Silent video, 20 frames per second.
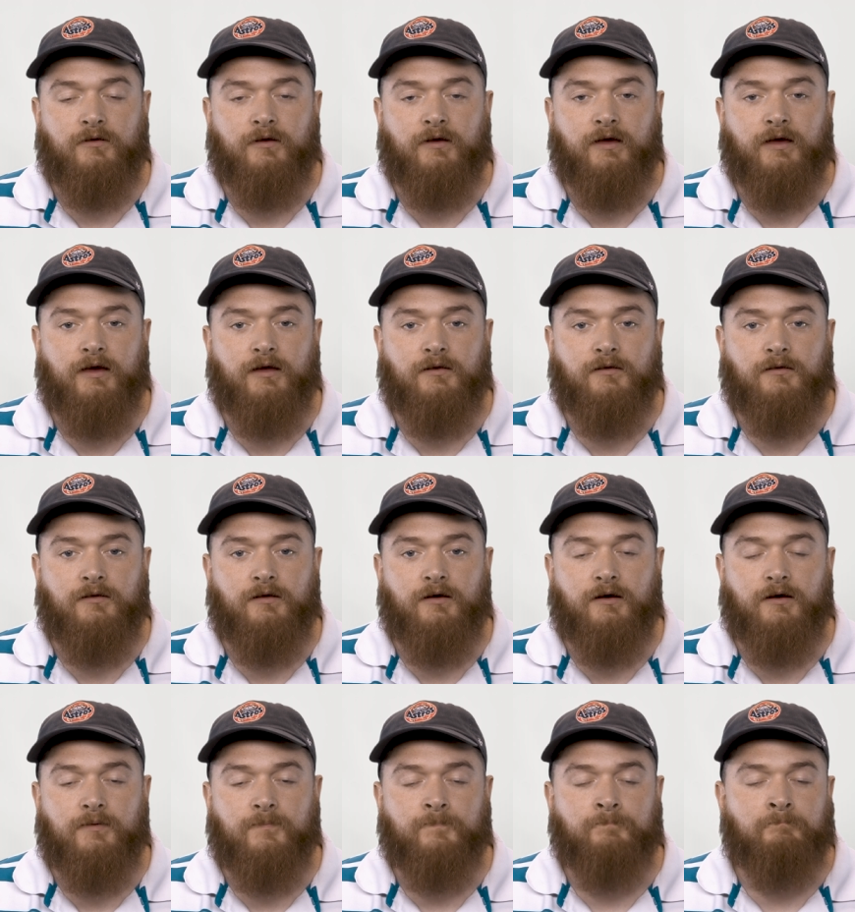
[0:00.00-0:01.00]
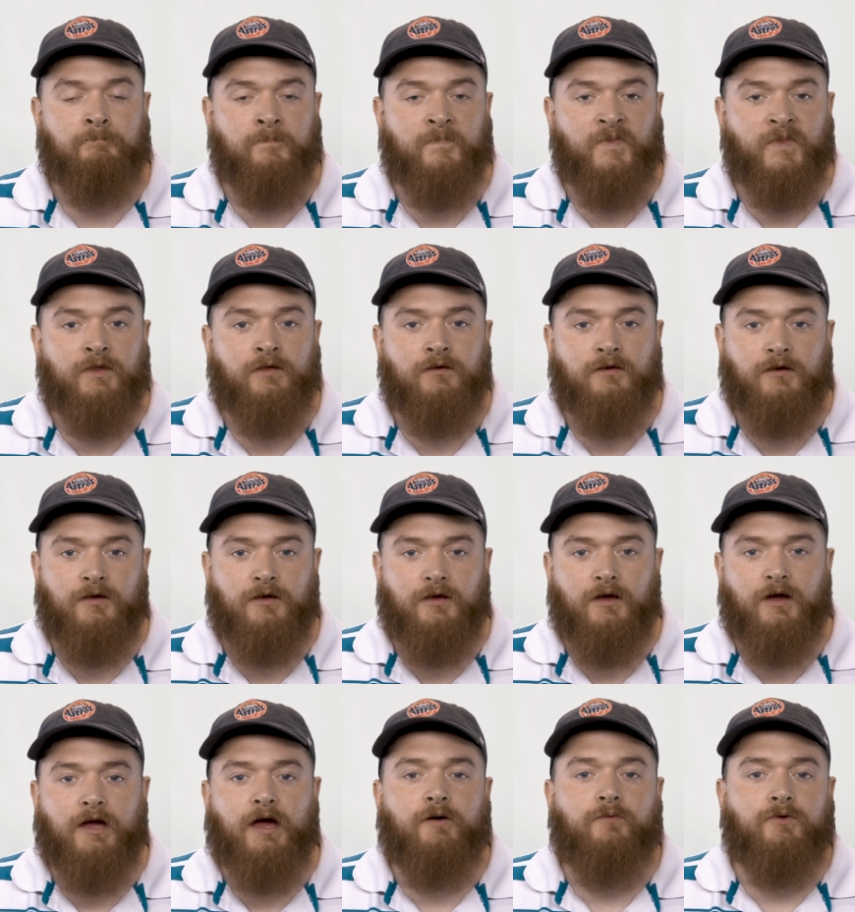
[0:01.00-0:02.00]
and uh,
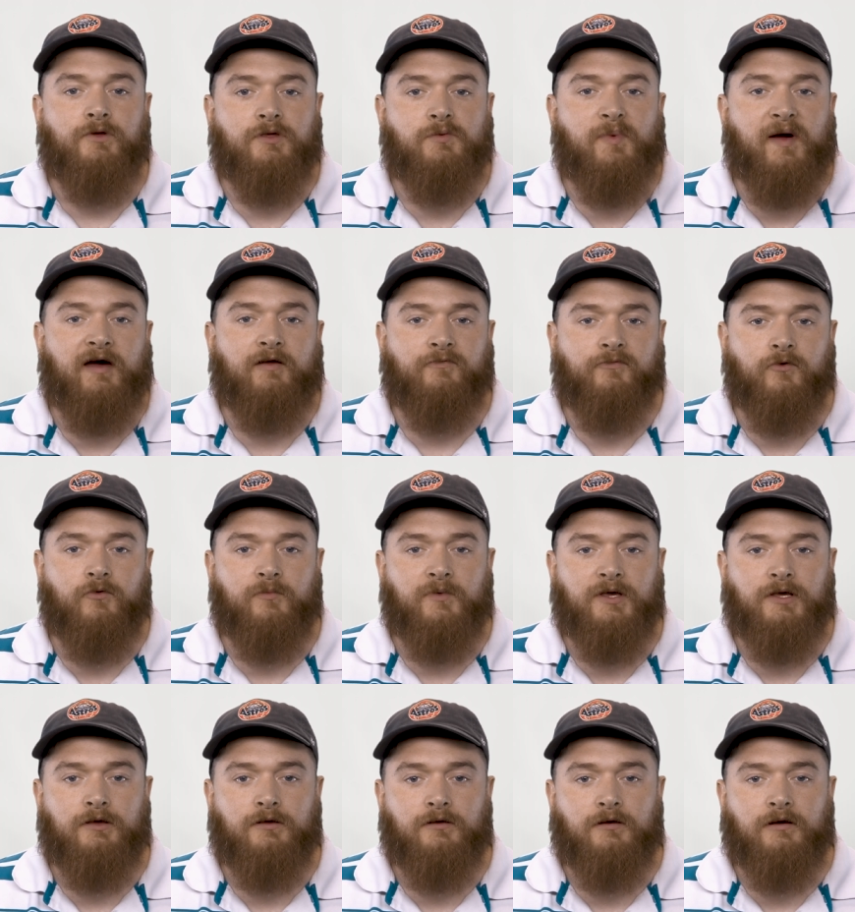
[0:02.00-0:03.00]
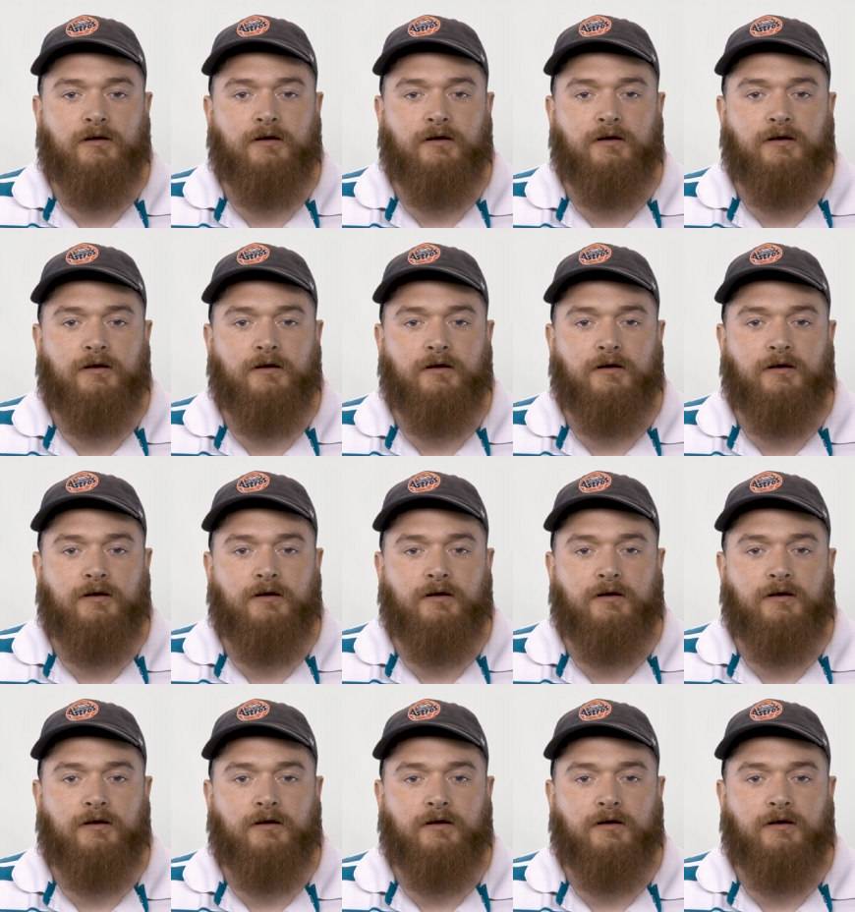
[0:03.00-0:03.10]
it got really bad for me.